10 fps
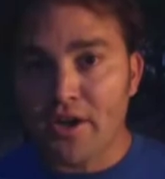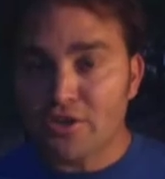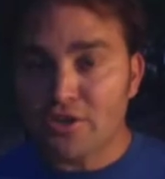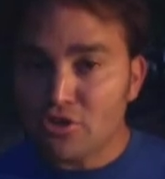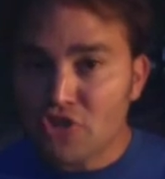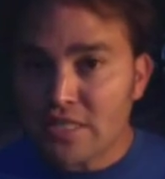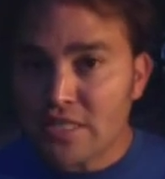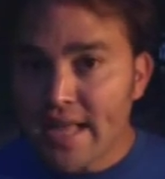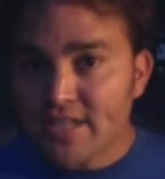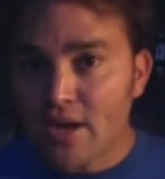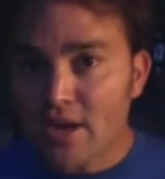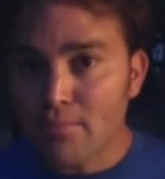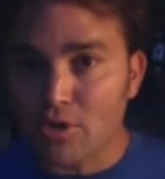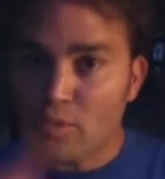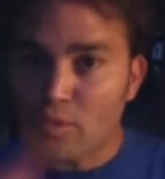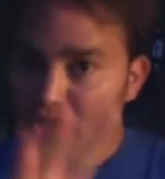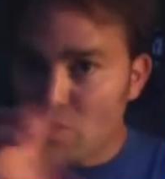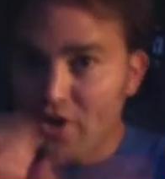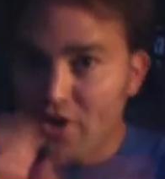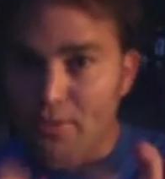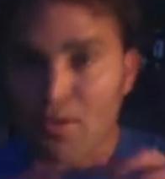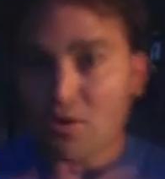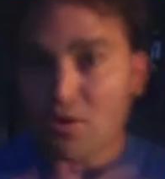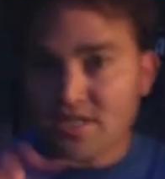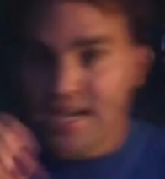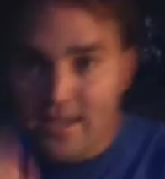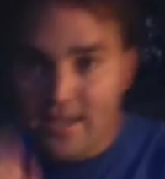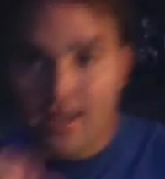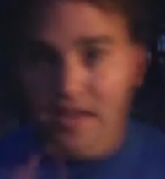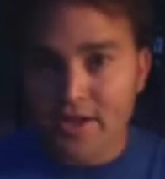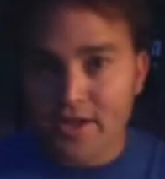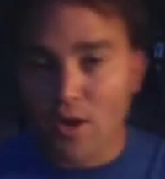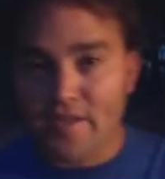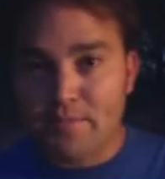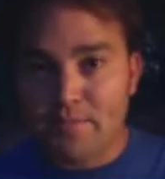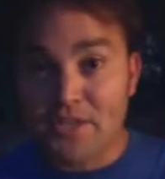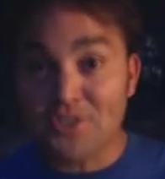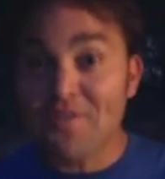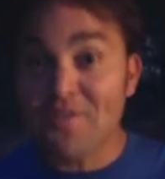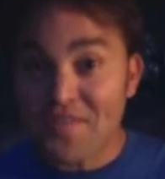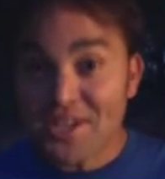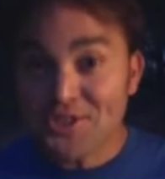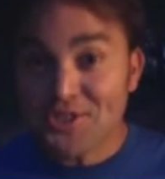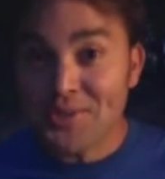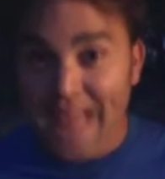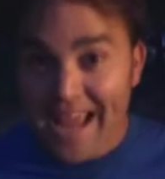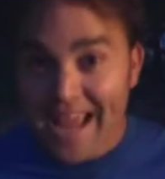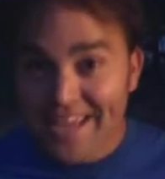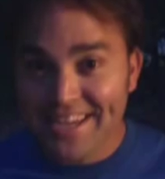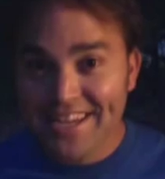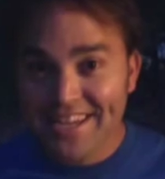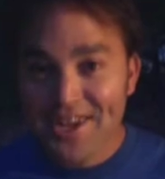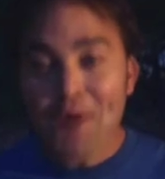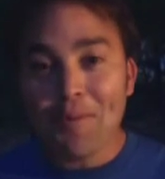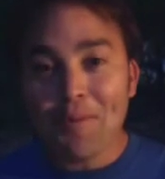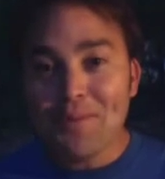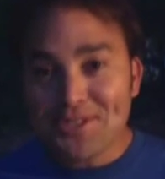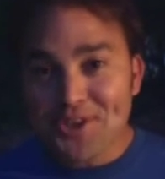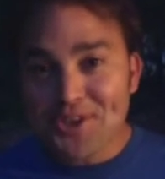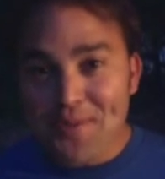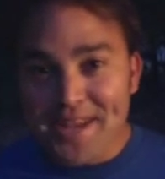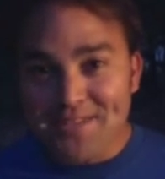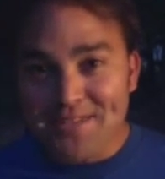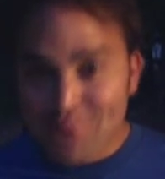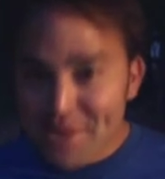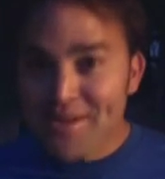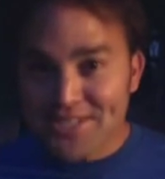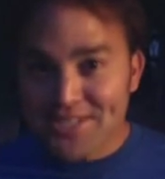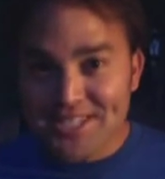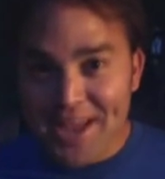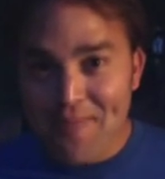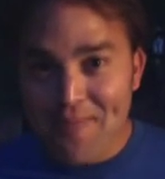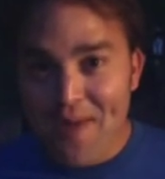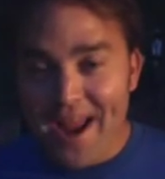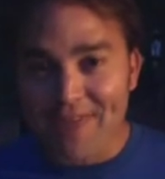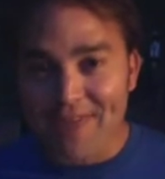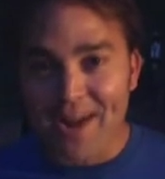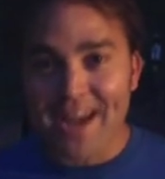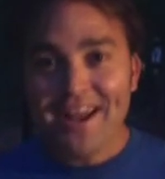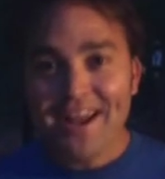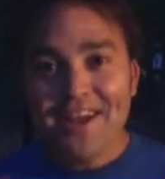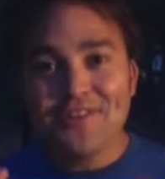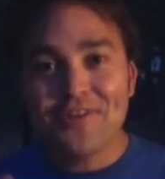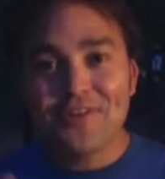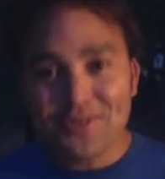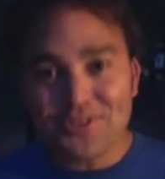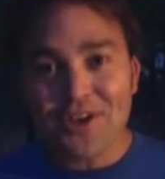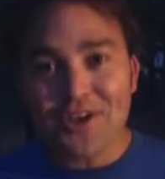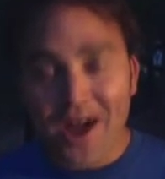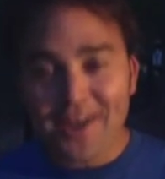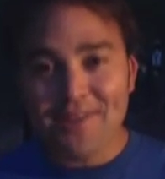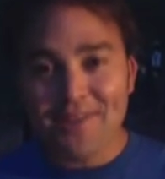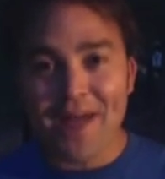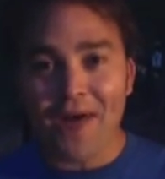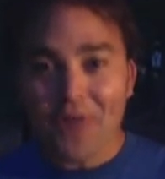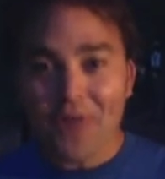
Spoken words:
here. So just like Tumblr, which is where you're posting, you know, all these pictures of things you like, well, Booktubia is pretty much the same way, right? You girls are talking about